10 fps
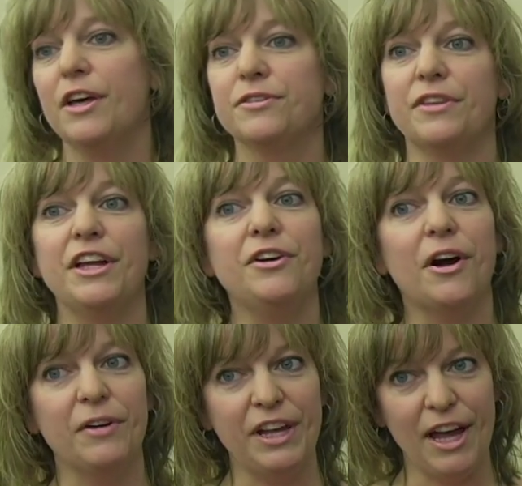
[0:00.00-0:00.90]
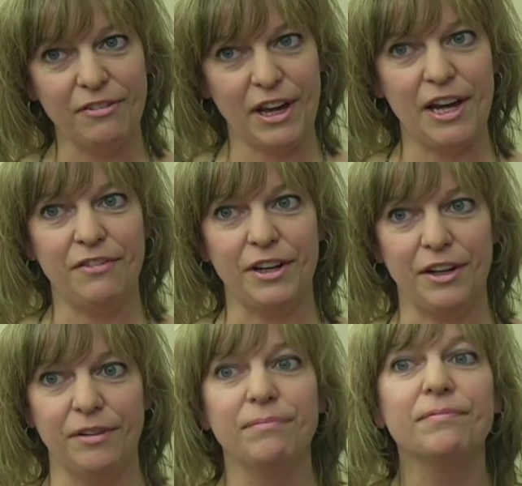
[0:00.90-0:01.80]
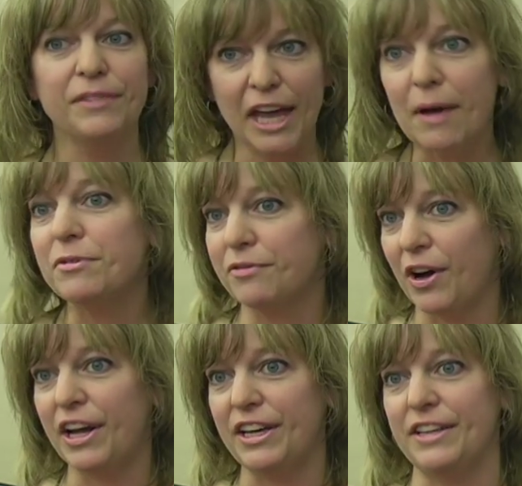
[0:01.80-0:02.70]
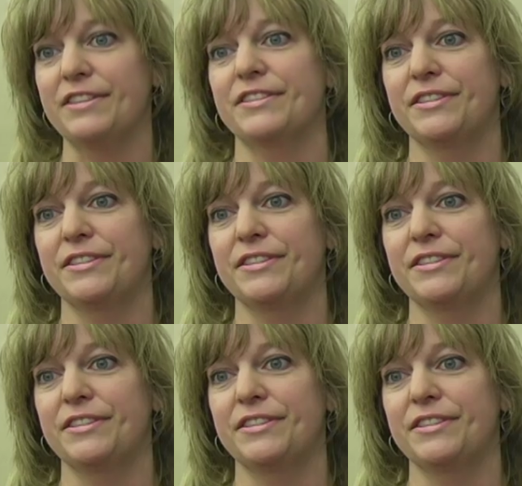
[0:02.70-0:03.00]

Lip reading: So then you already have kind of a captive audience.